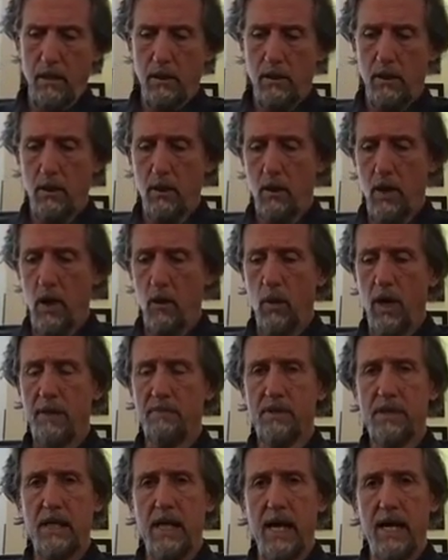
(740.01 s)
Go to our
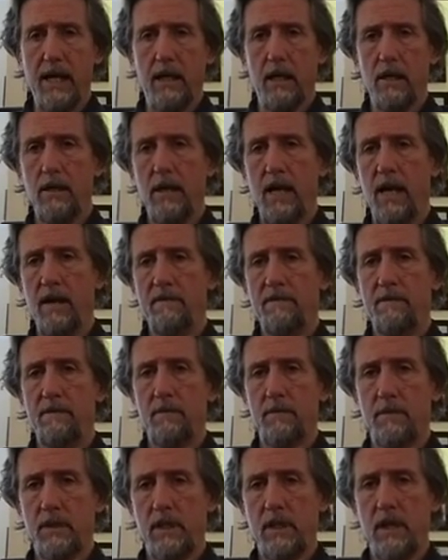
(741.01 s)
website, learn how to
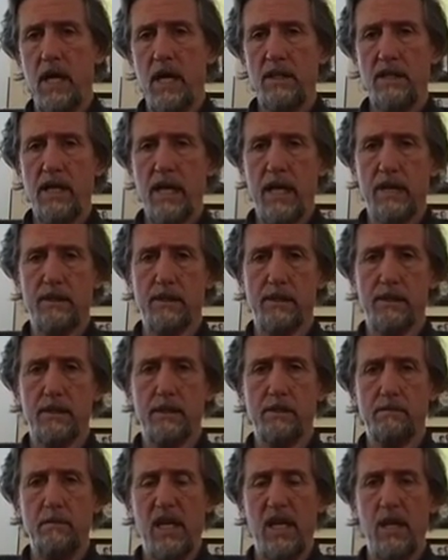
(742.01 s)
contact
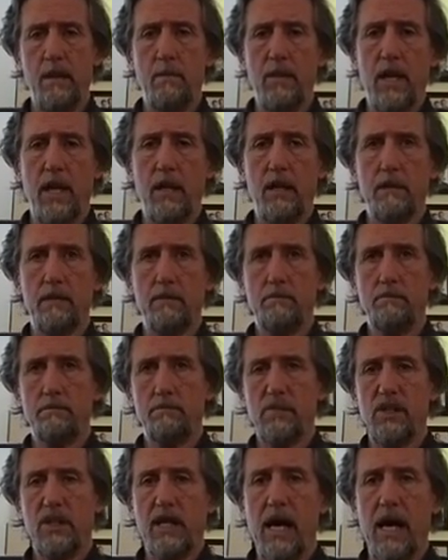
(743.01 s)
us. Email,
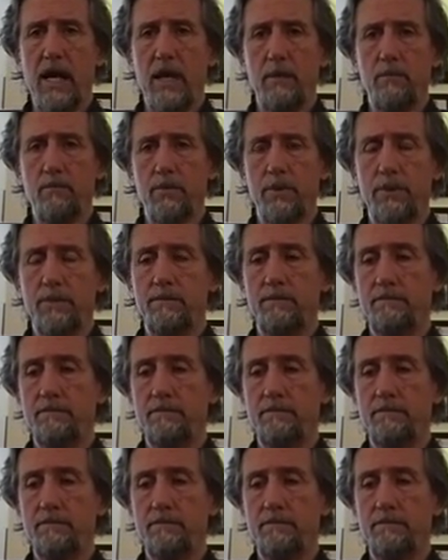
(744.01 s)
Skype,